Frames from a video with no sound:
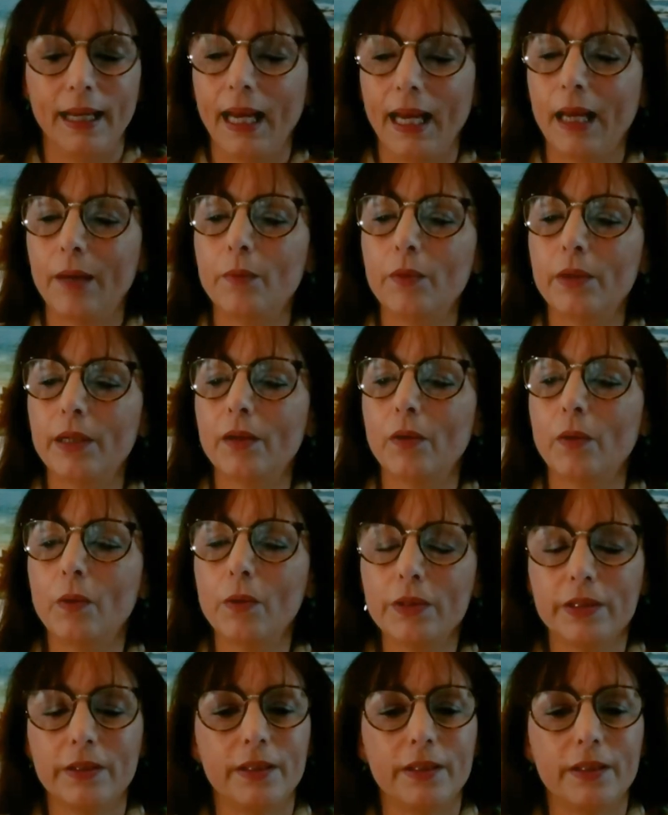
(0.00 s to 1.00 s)
And what it
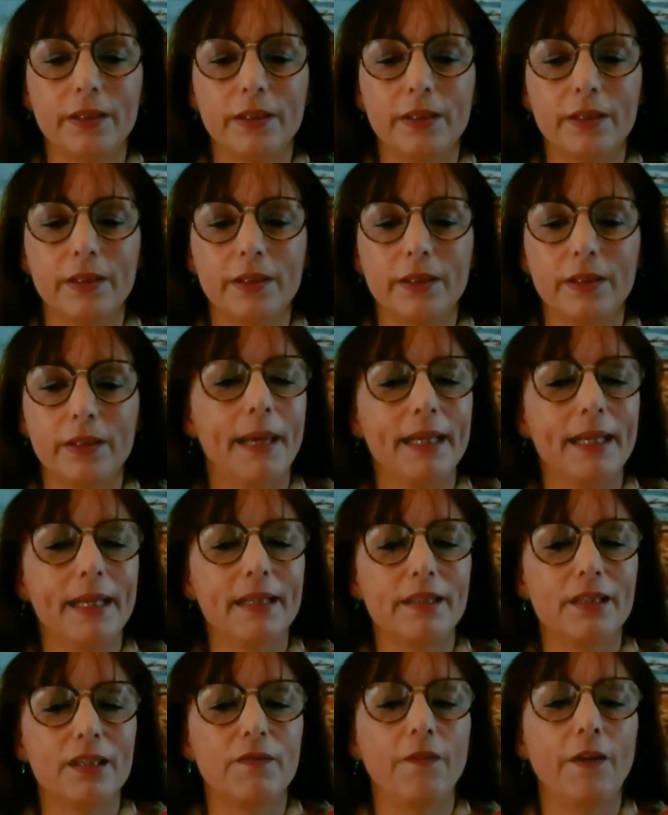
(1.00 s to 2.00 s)
also does is it
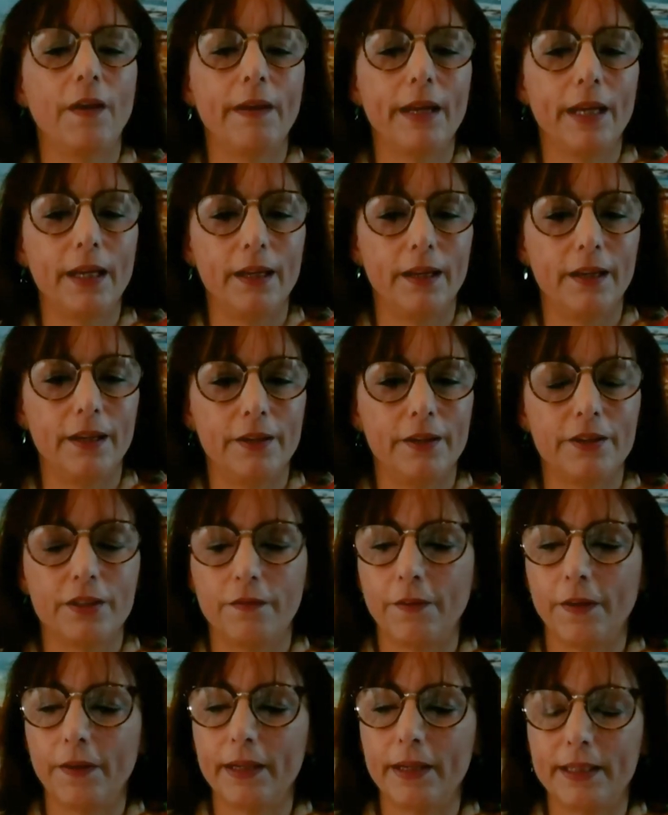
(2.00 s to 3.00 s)
makes us very alert,
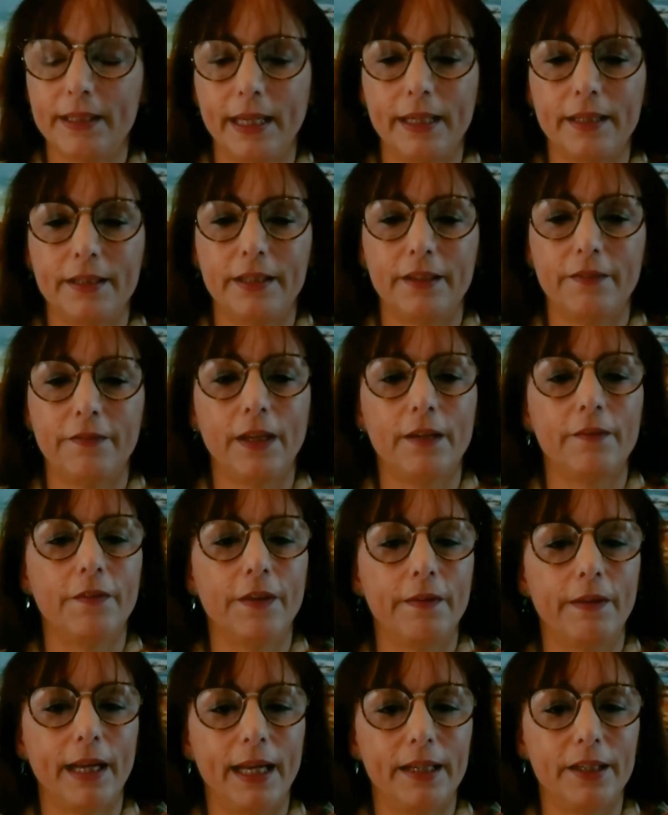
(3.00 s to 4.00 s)
very attentive, and
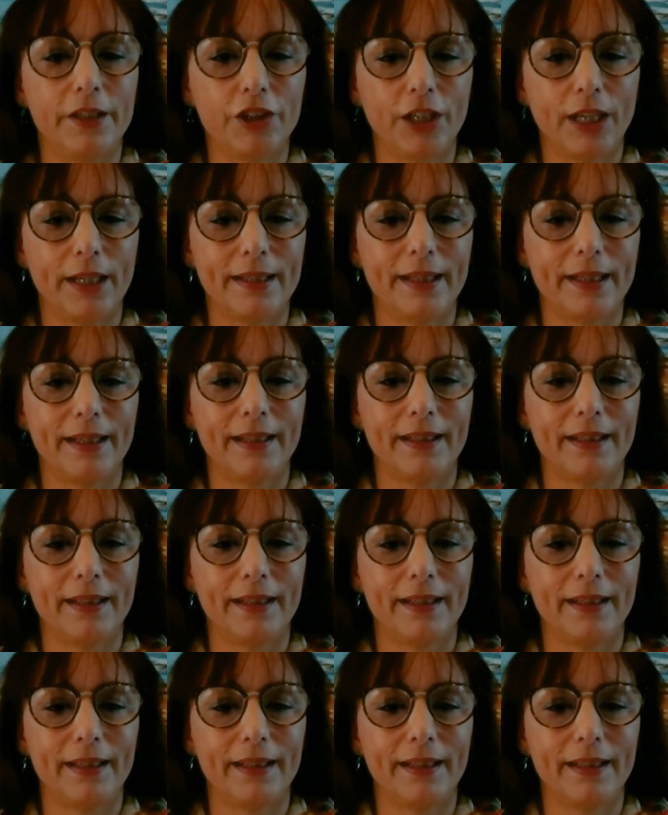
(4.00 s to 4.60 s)
very energetic.